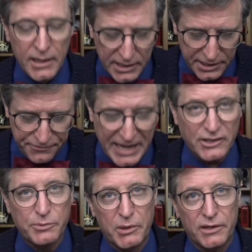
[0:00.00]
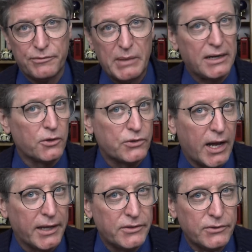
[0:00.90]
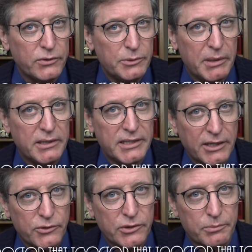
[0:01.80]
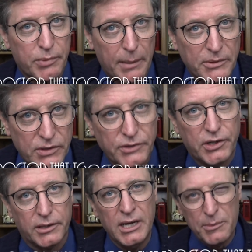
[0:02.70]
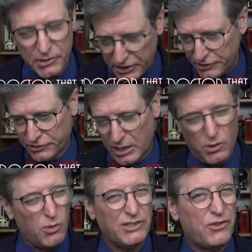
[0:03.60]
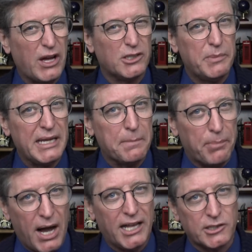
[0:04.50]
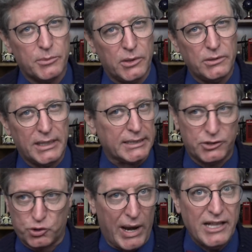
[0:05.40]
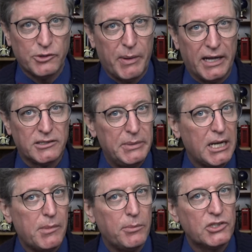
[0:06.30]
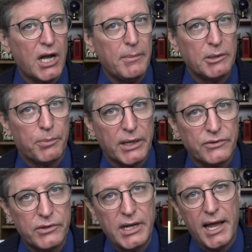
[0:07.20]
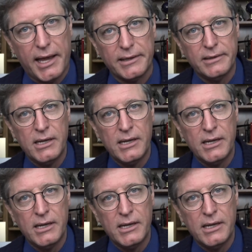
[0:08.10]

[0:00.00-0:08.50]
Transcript: The advancement of medical science has always been a dangerous proposition. Procedures that were once thought to be impossible, like transplants, have become almost commonplace today.